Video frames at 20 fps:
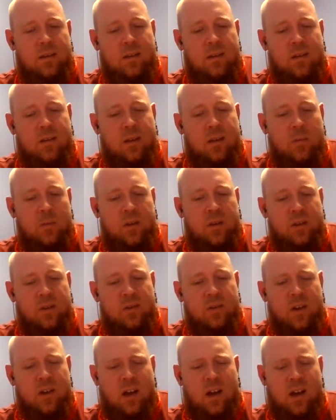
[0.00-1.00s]
number
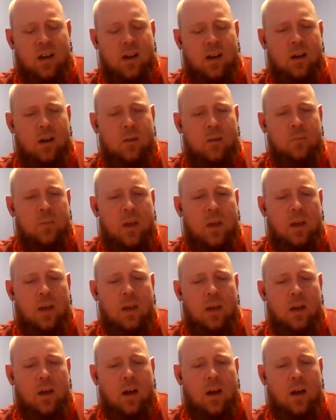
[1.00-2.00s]
2.
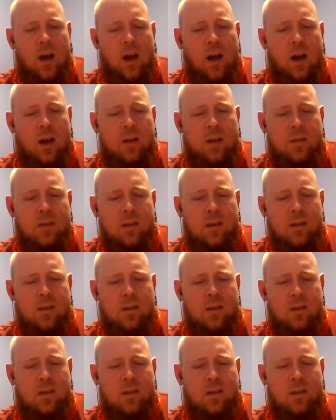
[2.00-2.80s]
I think.